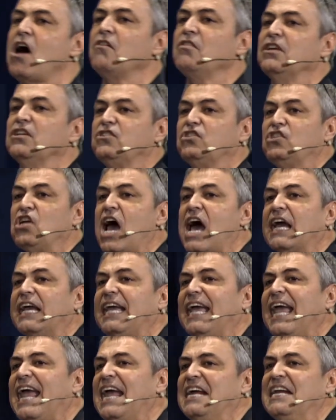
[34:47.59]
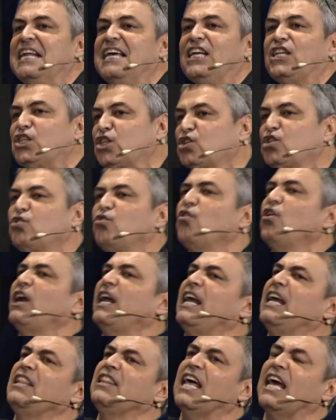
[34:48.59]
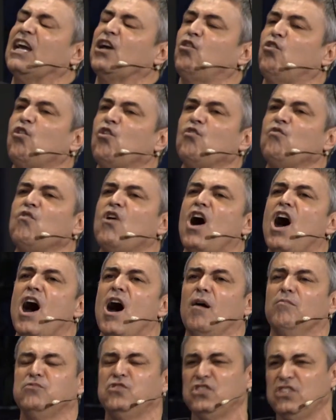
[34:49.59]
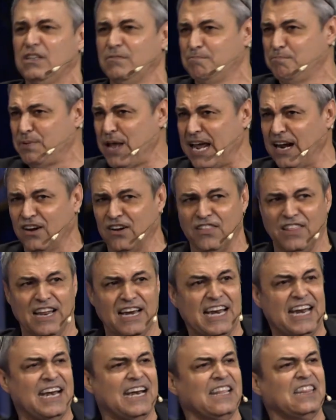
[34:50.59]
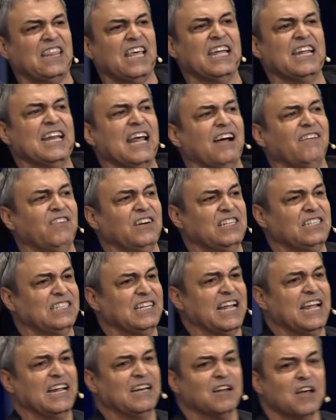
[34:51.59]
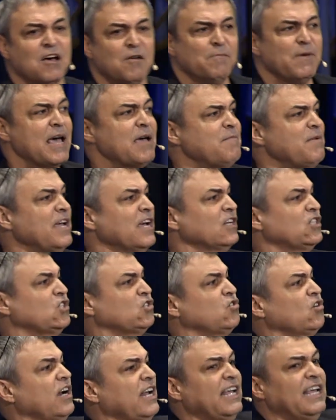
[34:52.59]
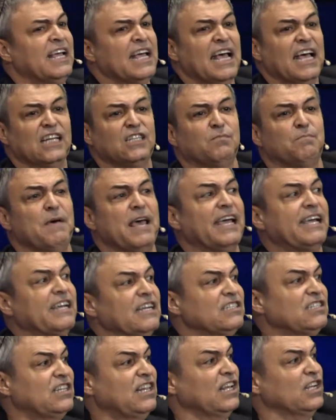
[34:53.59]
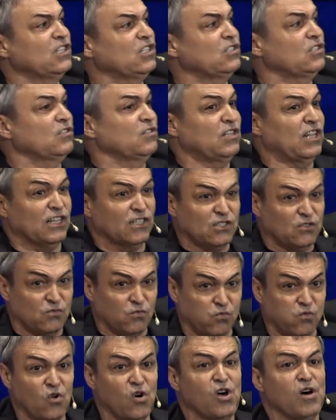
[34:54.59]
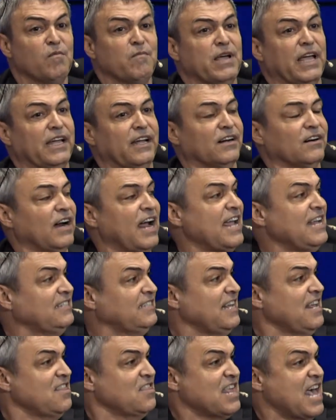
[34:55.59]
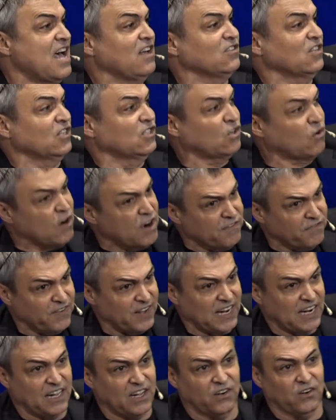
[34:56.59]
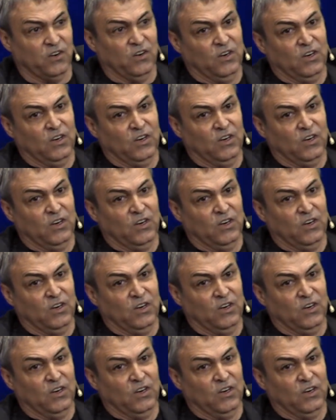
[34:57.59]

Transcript: this gigantic tree that grew up, bigger than anything he'd ever seen. Maybe a tree as big as this, this room here, 18,000 square feet here.